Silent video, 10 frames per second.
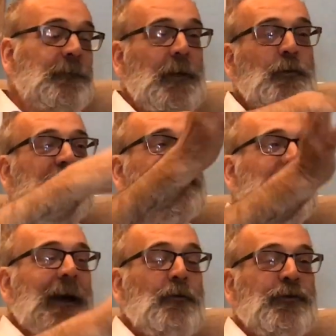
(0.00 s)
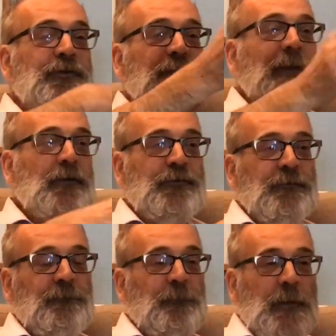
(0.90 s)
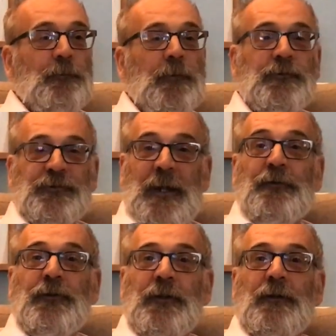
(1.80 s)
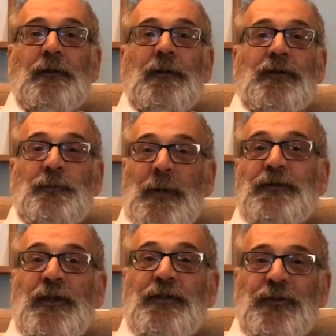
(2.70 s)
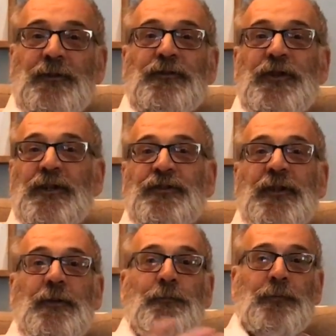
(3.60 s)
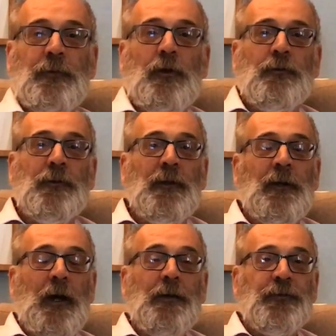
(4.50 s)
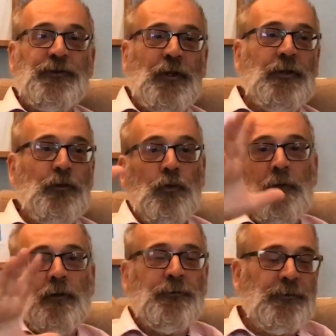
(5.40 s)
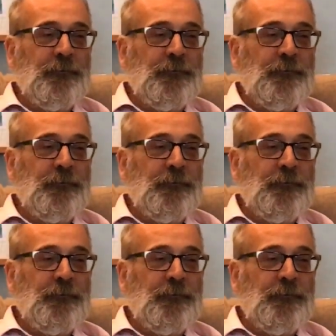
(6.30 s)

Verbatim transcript: there were just thousands and thousands of people standing, spectating, six deep mm. along either side, all along